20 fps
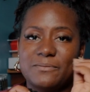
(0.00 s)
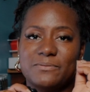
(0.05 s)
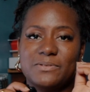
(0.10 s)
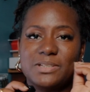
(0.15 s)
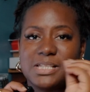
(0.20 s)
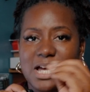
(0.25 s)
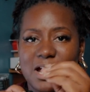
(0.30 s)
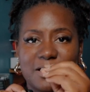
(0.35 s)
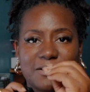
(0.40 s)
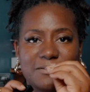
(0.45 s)

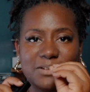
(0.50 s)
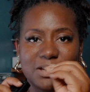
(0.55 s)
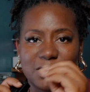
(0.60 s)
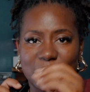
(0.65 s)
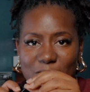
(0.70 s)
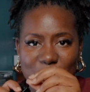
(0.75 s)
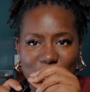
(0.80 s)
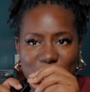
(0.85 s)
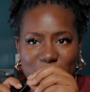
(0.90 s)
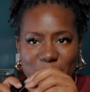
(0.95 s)
photography
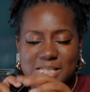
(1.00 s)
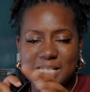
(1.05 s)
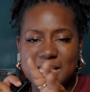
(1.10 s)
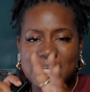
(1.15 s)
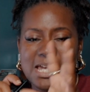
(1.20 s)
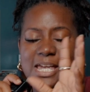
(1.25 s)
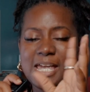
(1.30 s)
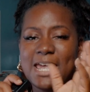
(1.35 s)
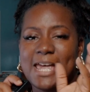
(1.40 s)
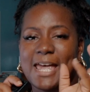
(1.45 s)
goals.
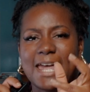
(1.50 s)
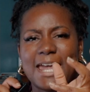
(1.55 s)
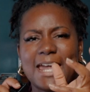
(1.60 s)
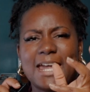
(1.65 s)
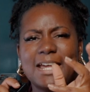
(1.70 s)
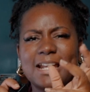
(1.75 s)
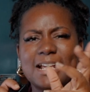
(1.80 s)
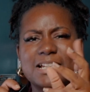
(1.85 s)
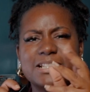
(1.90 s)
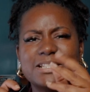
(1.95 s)

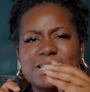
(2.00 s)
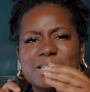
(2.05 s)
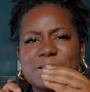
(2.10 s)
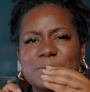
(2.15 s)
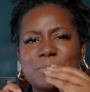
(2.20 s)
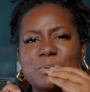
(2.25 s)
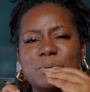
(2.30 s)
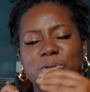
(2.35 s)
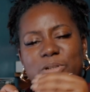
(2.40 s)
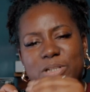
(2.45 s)
And I just
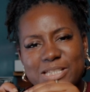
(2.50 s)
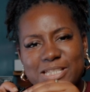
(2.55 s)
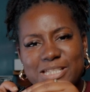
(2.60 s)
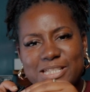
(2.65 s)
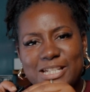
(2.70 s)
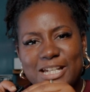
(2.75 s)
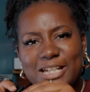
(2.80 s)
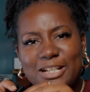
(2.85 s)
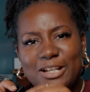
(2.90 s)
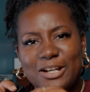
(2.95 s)

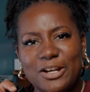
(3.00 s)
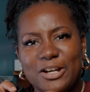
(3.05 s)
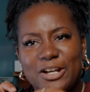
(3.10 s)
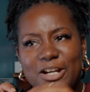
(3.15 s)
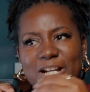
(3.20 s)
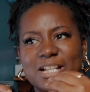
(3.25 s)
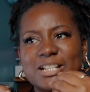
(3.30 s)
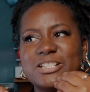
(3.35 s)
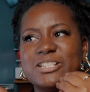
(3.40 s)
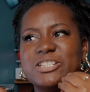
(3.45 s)
appreciate her
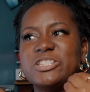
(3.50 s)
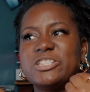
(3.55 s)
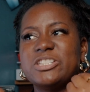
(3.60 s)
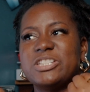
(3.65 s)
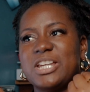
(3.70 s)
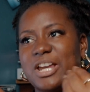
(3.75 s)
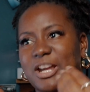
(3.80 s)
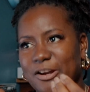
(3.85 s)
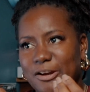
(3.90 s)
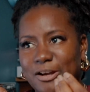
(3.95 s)

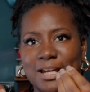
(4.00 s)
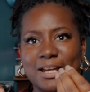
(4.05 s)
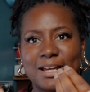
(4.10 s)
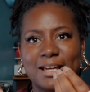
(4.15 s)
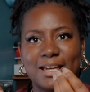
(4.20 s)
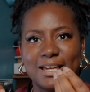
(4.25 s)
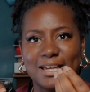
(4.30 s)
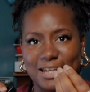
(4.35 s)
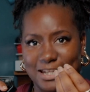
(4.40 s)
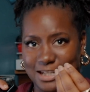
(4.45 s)
sharing
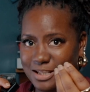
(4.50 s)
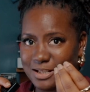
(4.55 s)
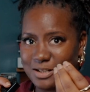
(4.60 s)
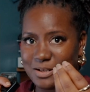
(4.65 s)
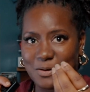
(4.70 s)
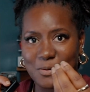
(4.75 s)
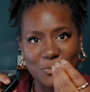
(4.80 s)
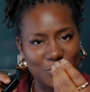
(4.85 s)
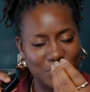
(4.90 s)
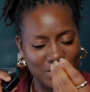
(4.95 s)
it
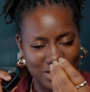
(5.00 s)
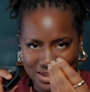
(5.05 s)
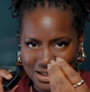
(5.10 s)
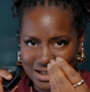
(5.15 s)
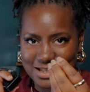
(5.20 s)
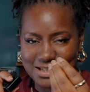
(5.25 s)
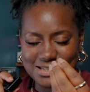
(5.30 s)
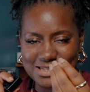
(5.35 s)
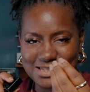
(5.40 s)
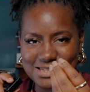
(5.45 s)
with
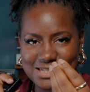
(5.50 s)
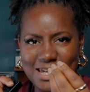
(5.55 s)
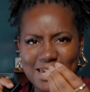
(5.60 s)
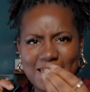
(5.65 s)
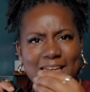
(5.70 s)
us.